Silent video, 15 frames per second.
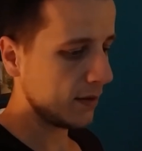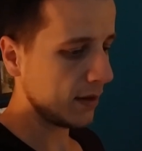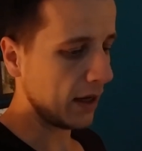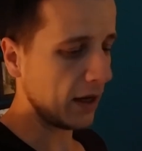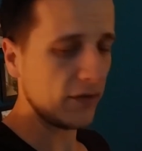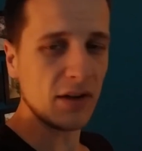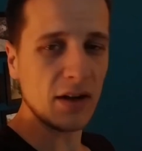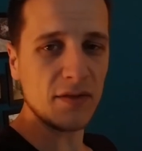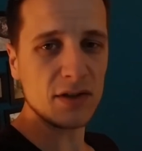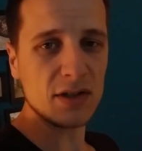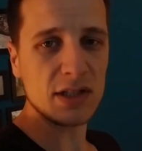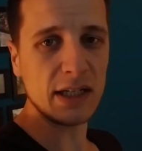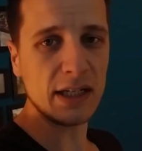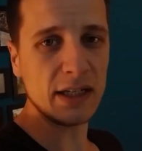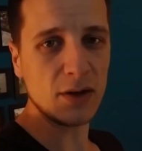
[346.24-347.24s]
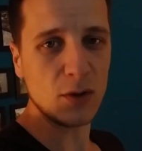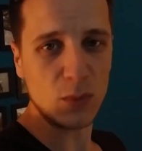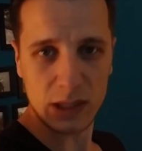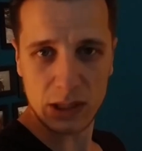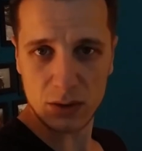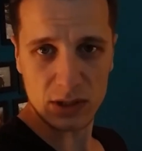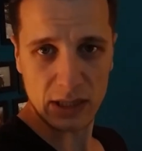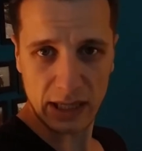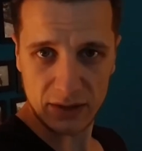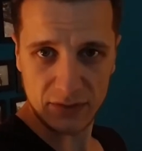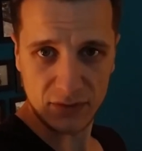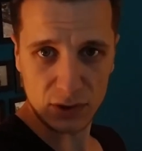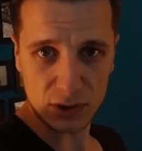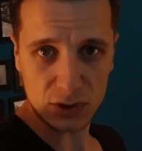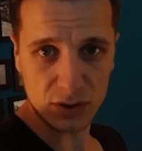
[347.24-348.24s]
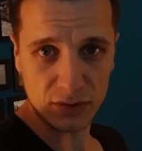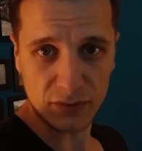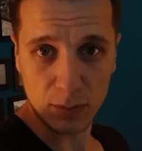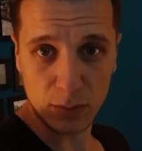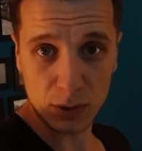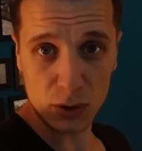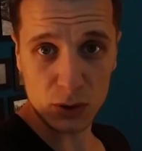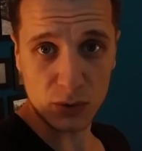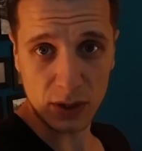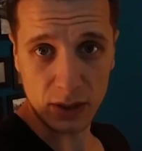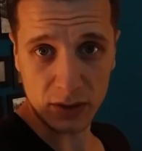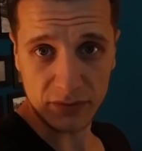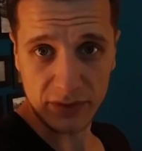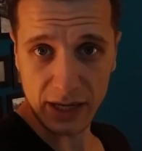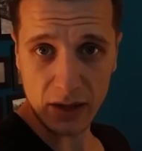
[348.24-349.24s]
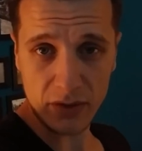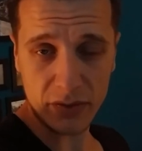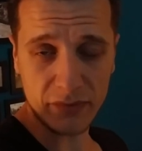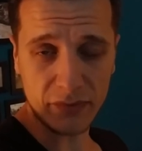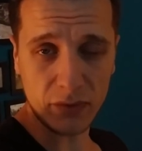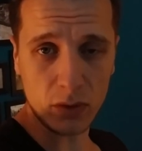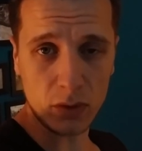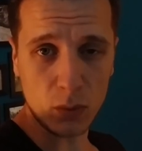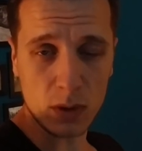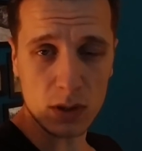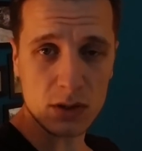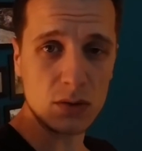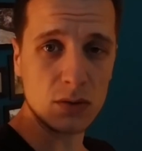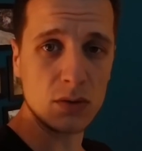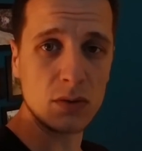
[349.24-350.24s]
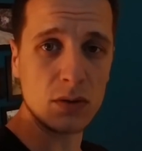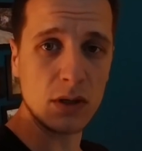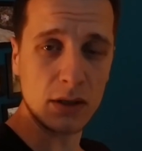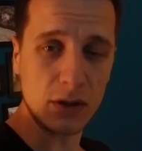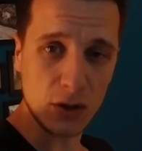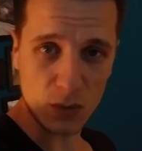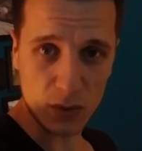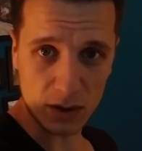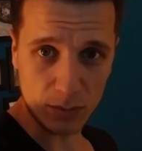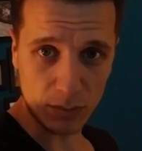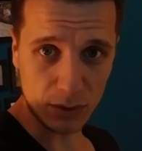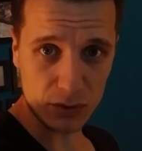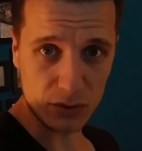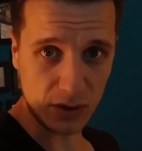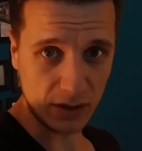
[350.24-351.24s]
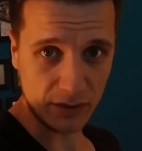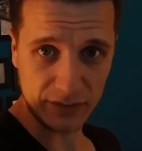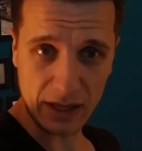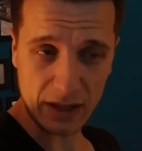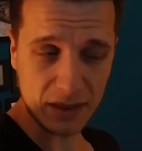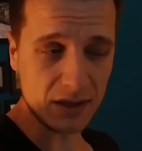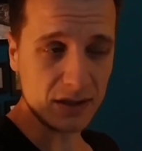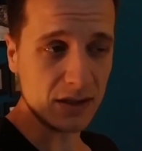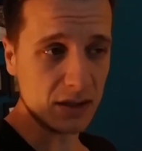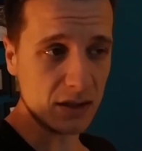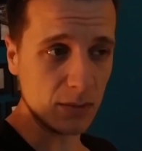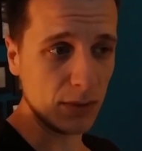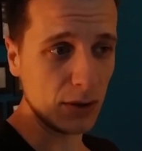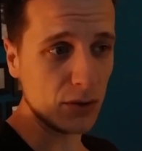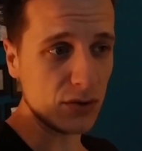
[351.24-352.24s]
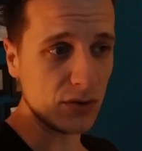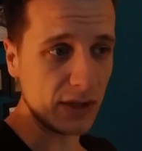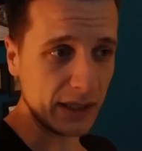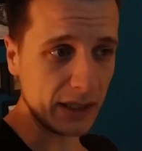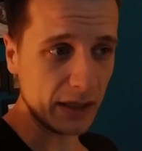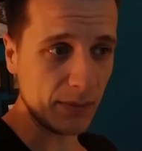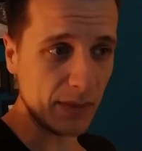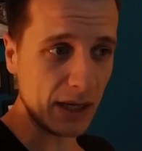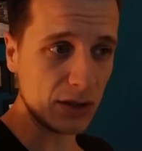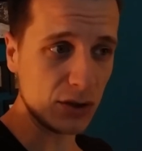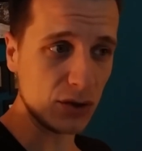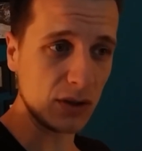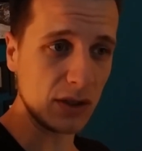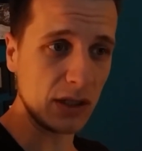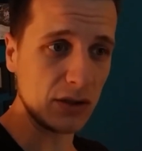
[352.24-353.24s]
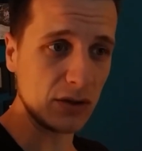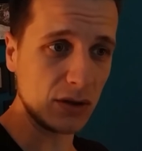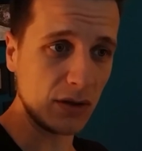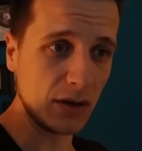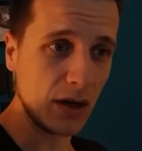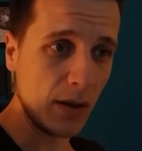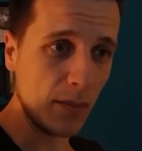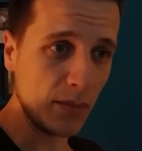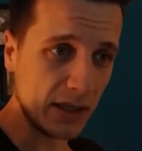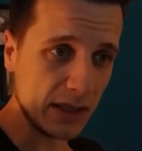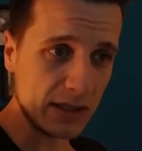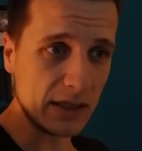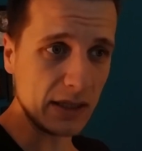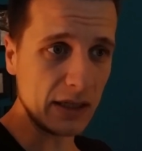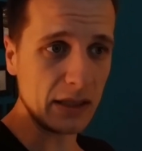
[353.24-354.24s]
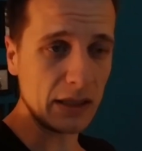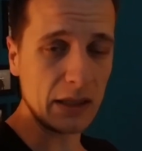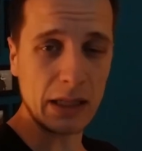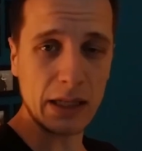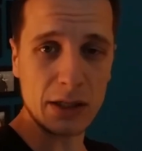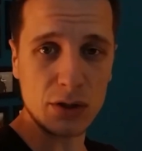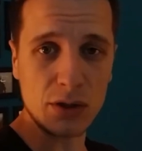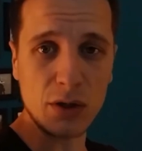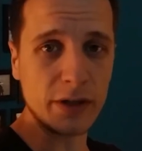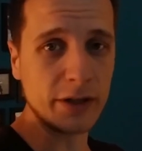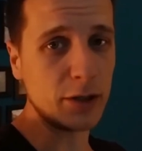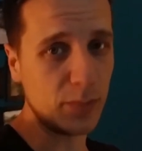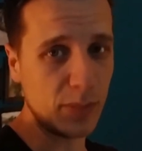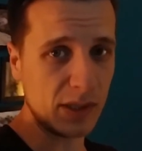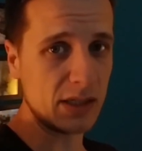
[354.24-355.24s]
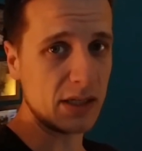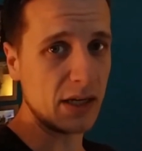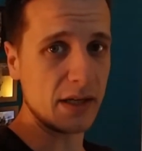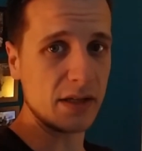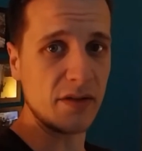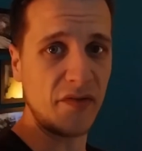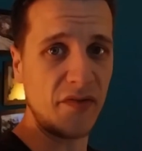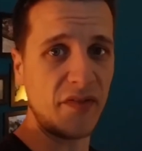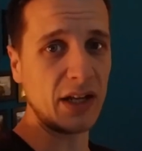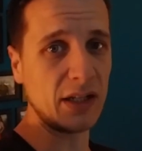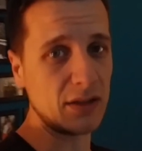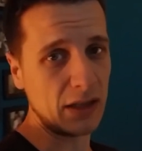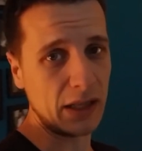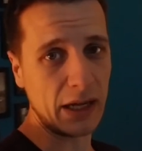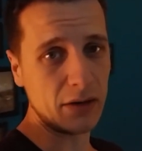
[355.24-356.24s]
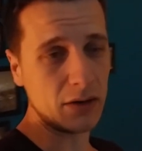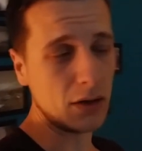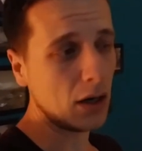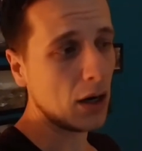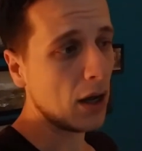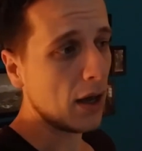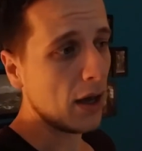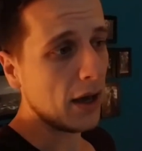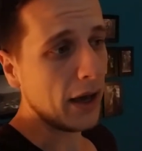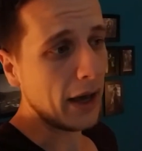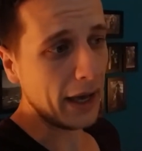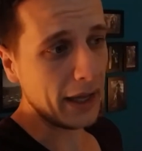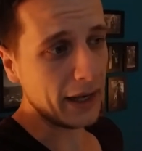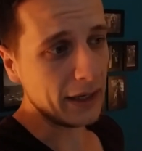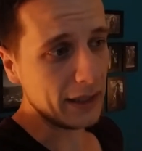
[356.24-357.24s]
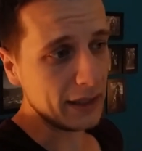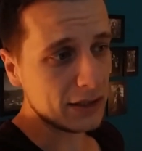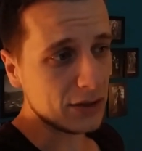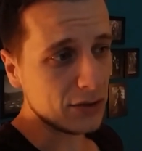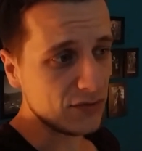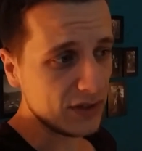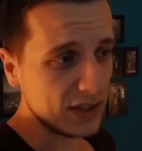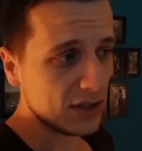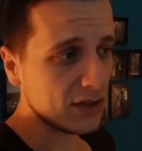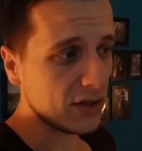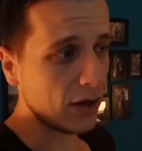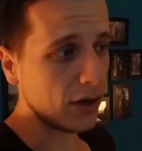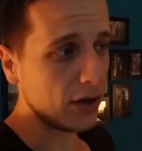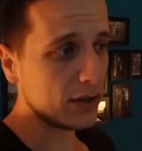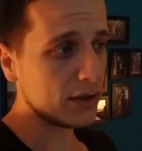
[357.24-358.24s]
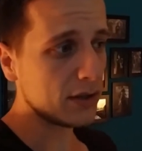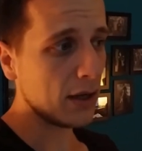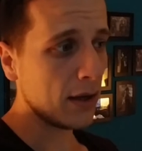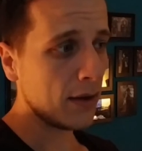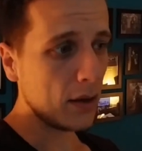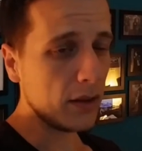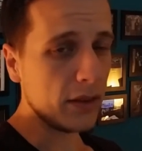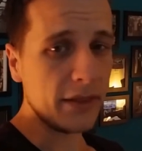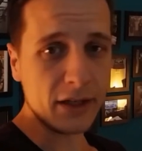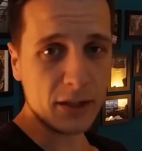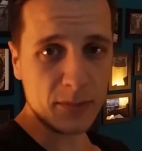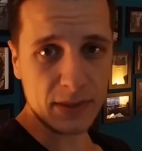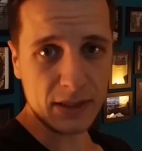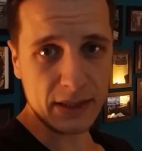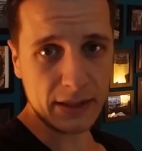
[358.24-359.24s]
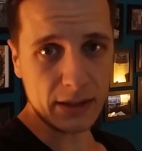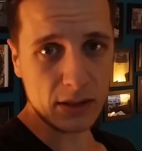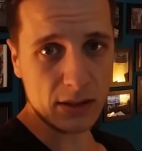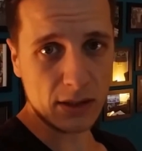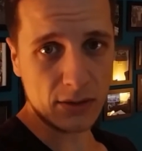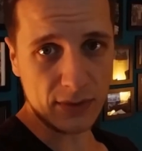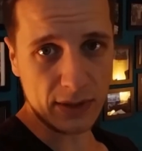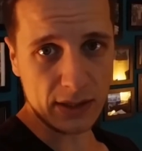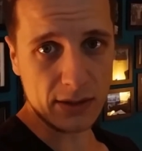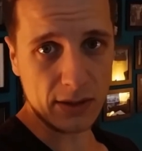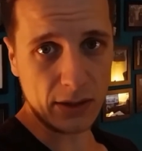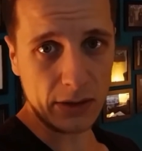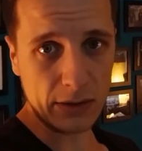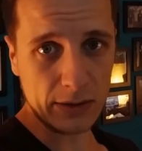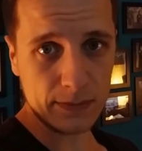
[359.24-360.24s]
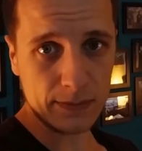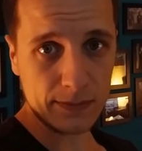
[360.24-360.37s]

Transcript: I've never seen a Windows 8 version of the blue screen of death. For the ones who do not know what the blue screen of death is, it's the blue screen that makes sure that your PC, that lets you know that your PC has a fatal error and it needs to restart. This PC does not restart.